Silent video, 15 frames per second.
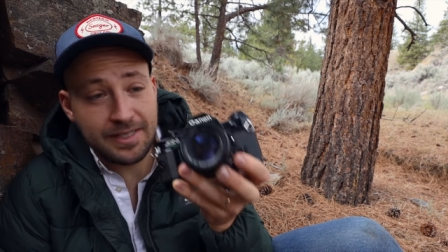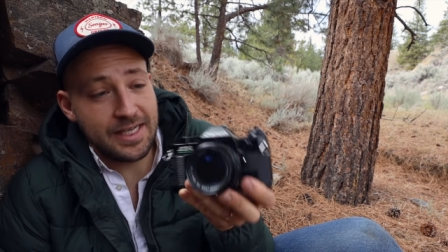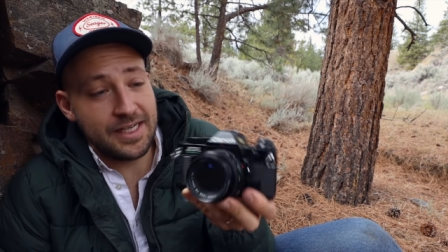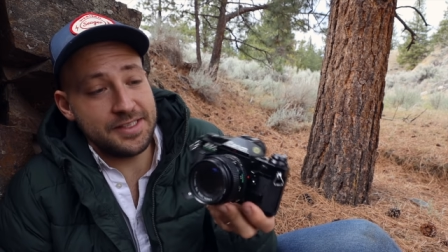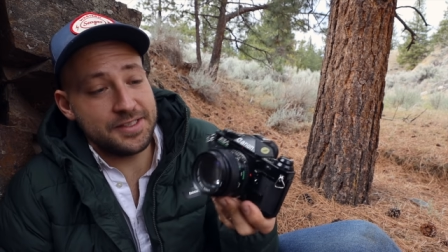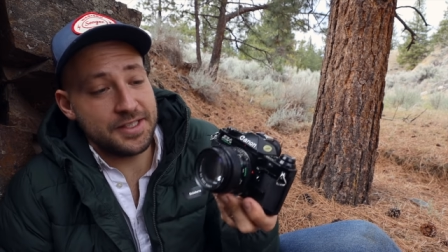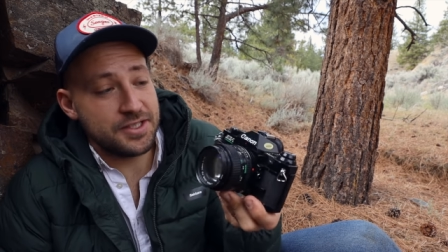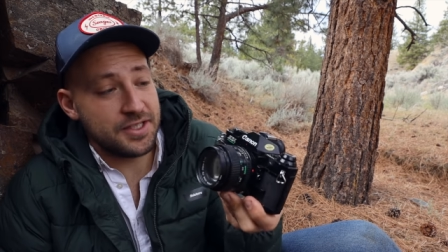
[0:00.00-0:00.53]

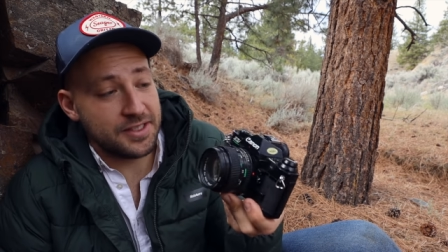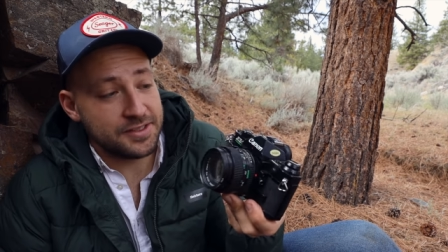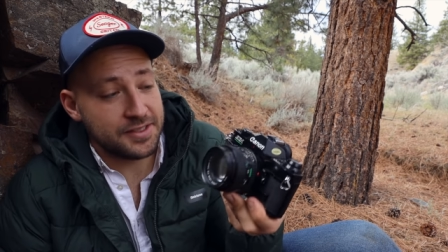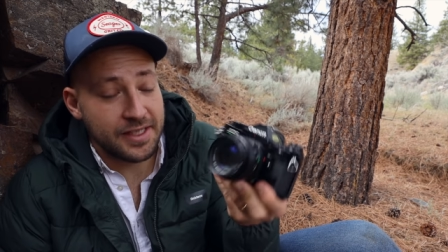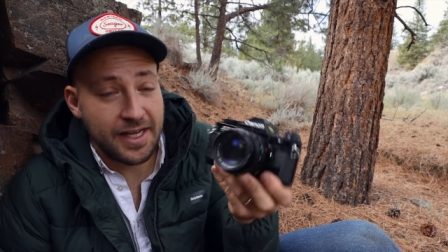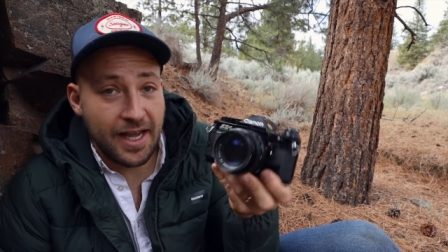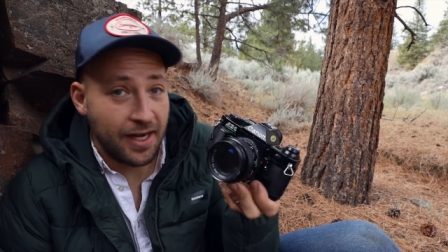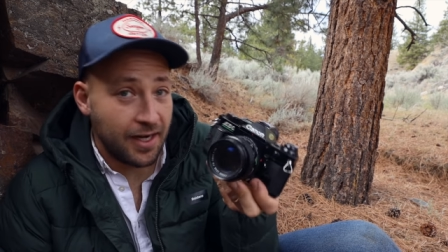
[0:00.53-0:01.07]
I suggest
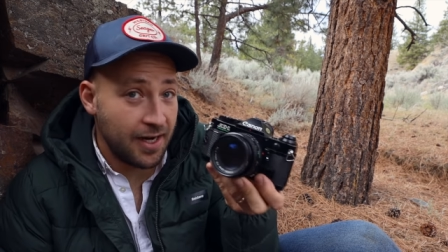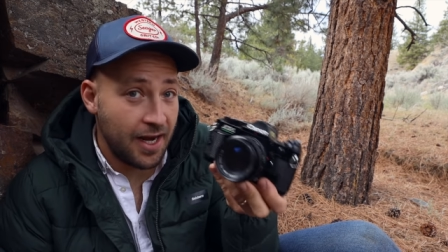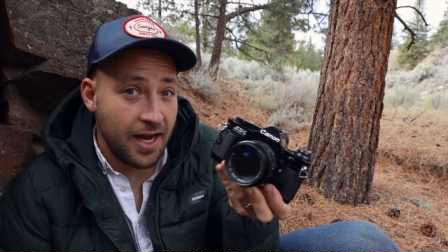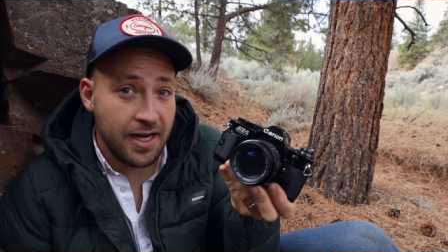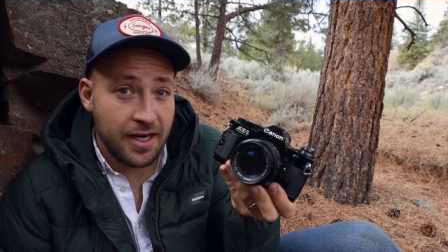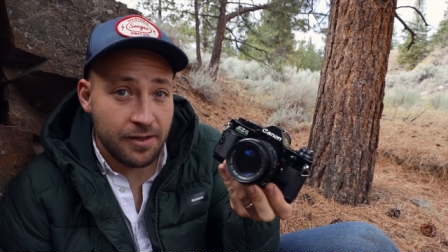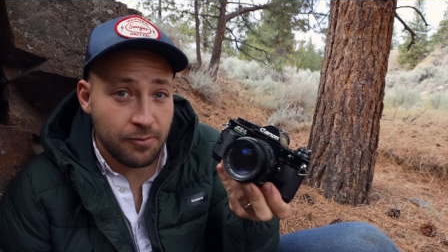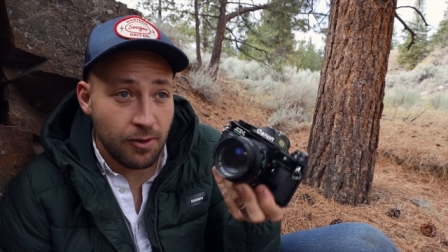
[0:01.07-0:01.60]
a Canon
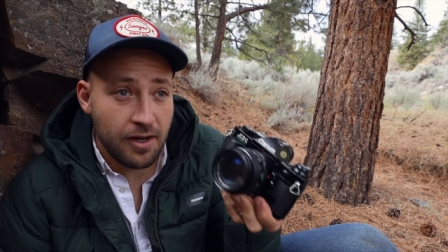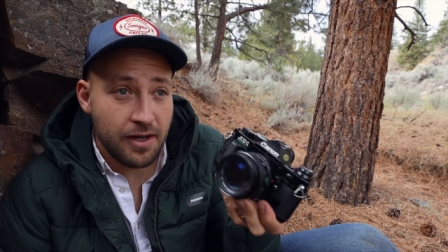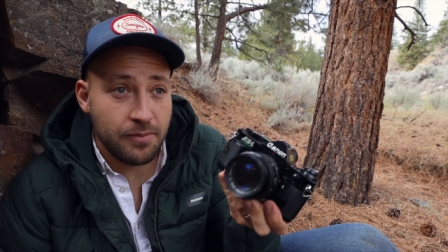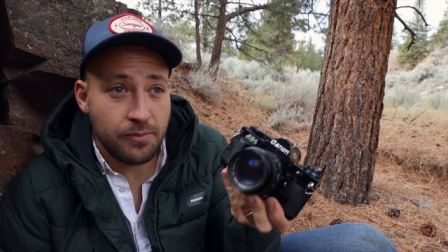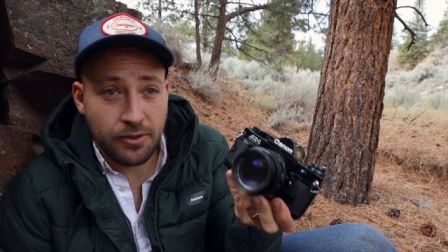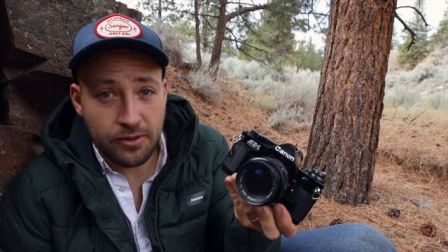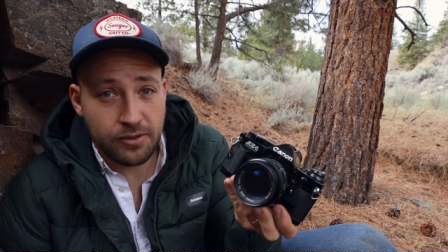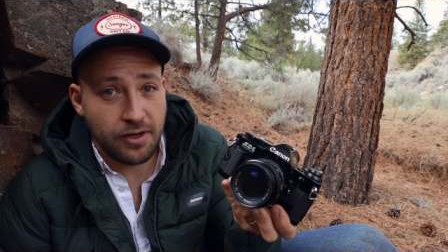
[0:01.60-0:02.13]

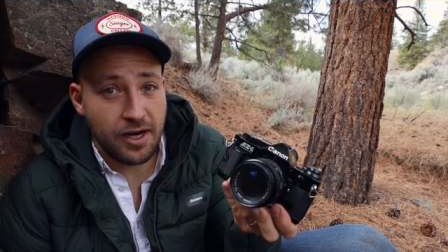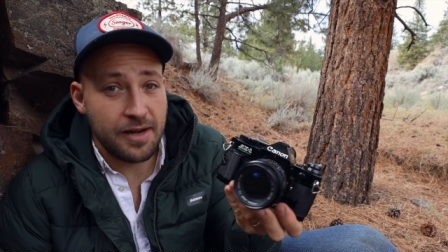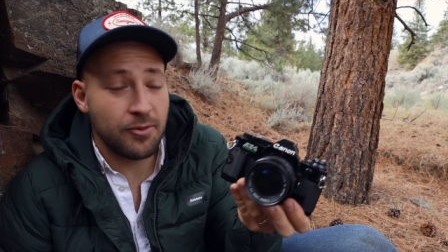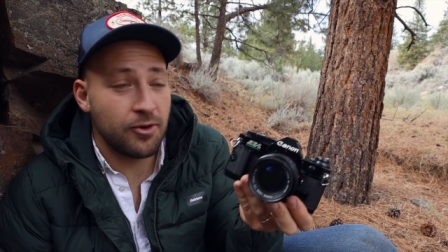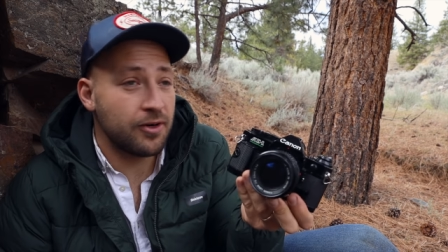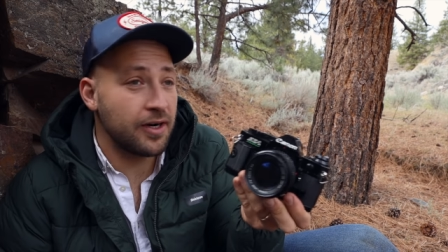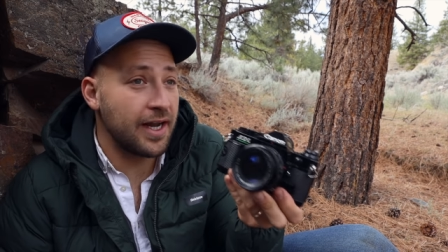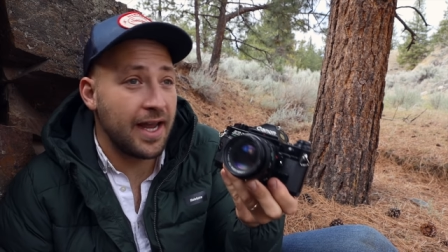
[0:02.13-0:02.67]
AE1 program
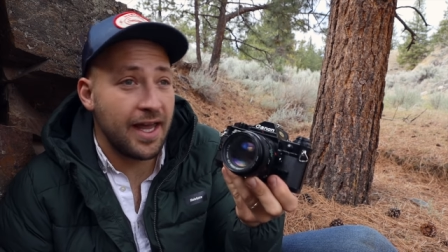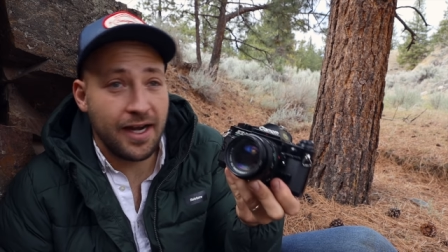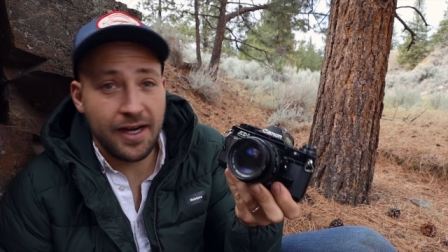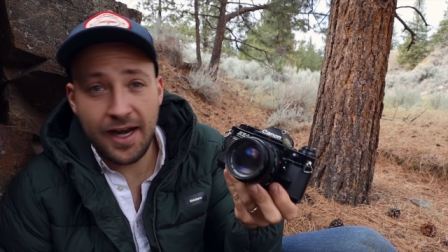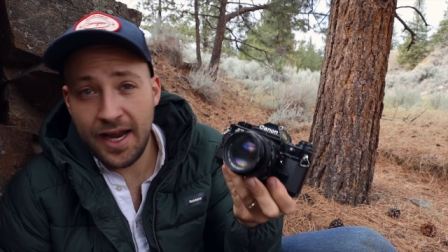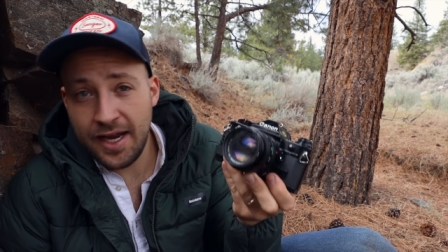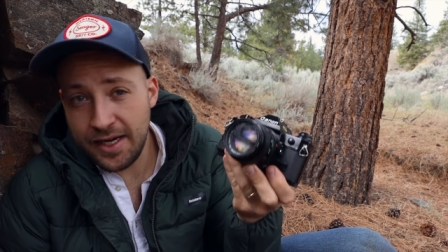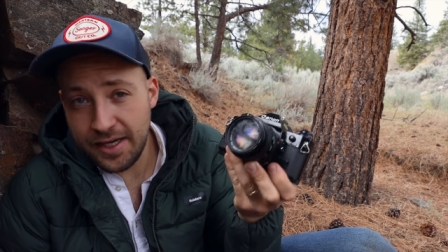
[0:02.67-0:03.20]
or a
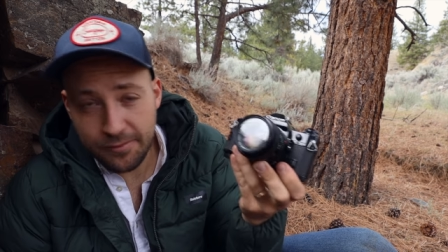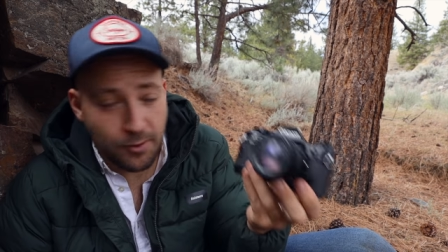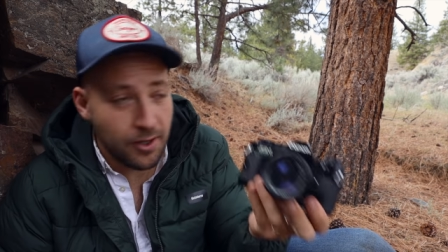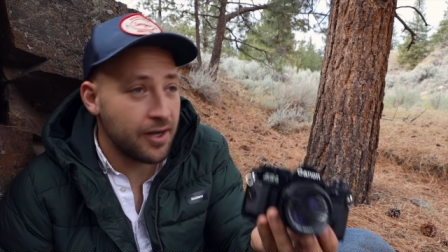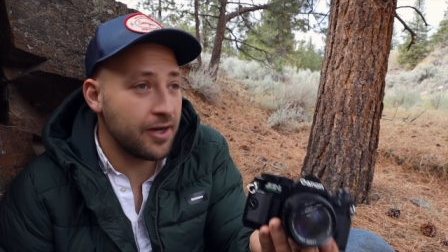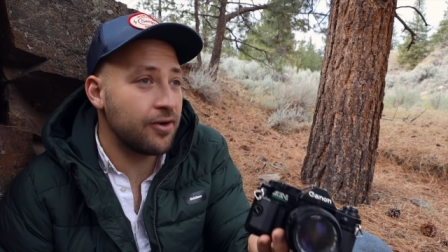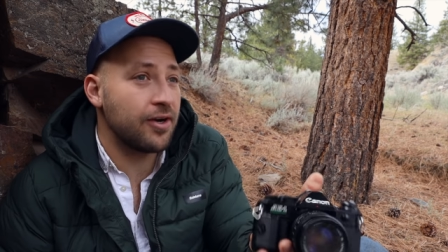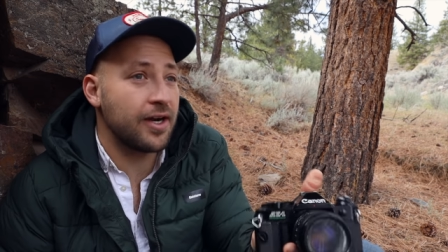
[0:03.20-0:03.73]
Canon
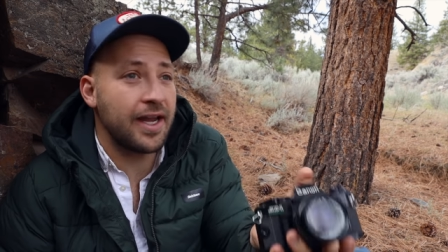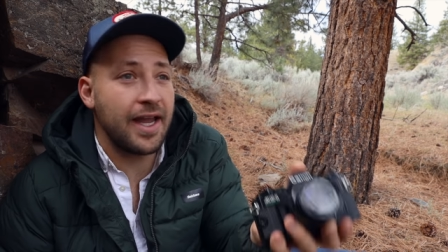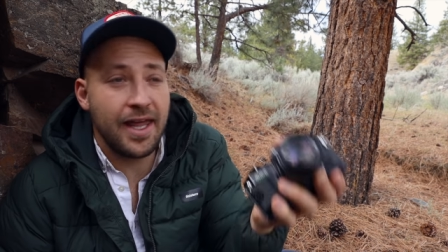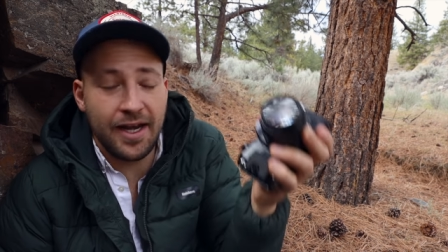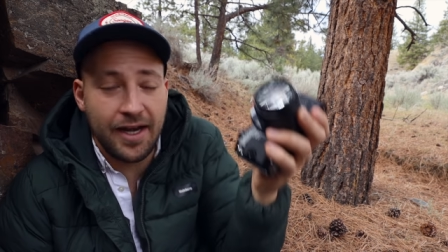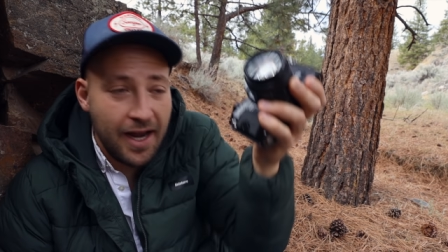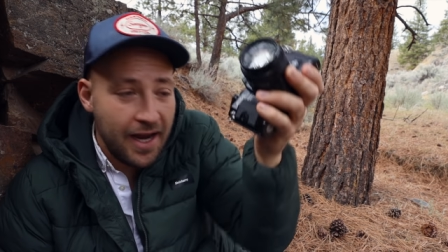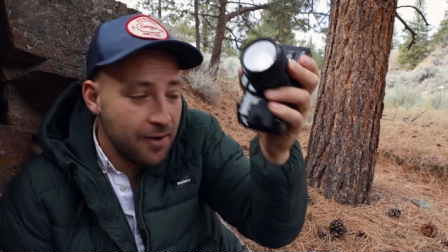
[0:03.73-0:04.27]
AE1 or a
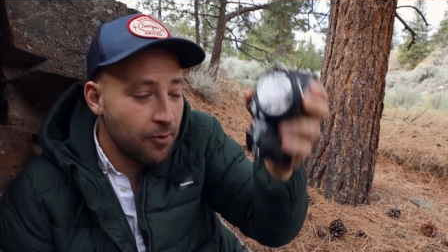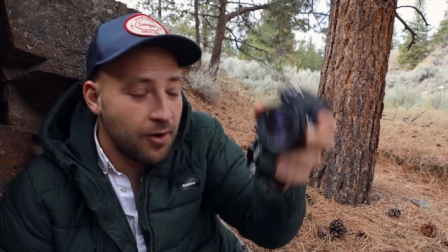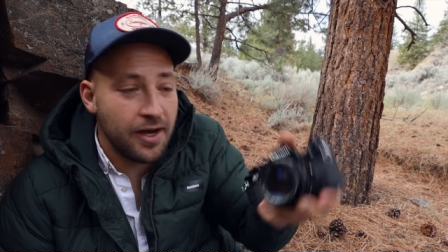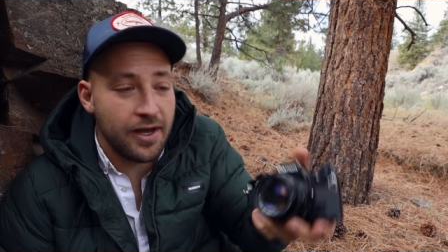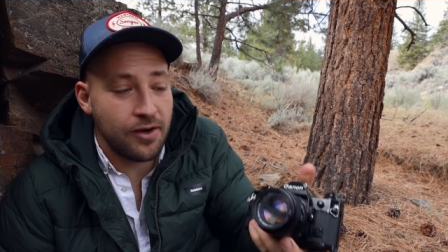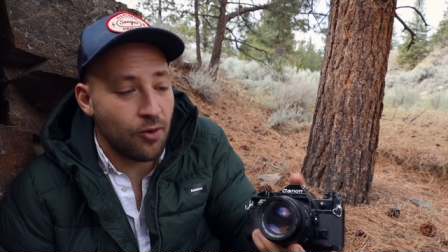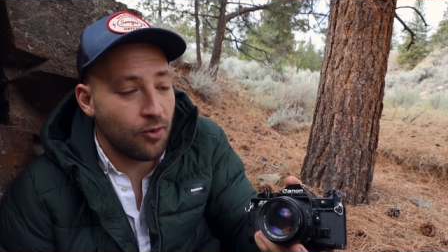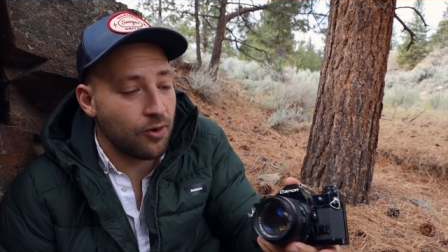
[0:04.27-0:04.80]
Canon
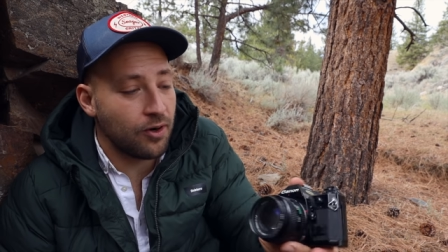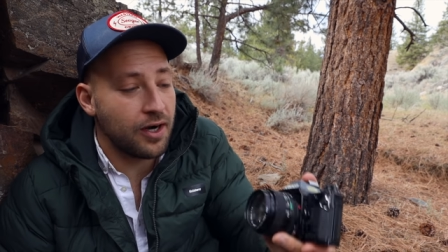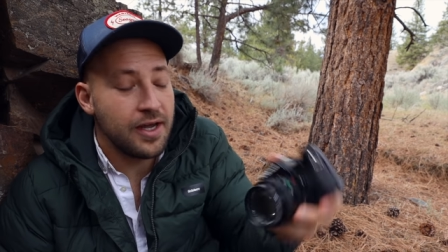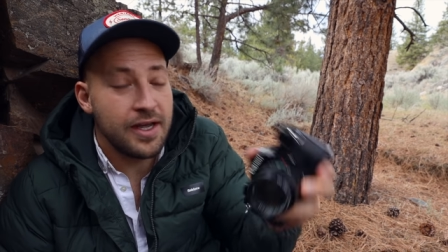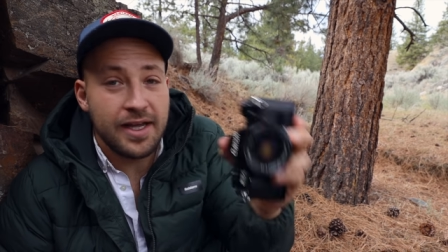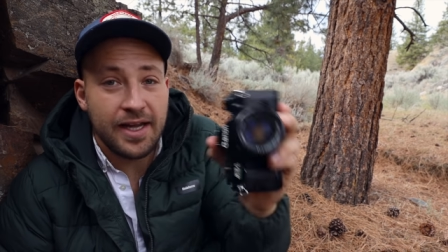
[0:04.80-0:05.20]
A1 or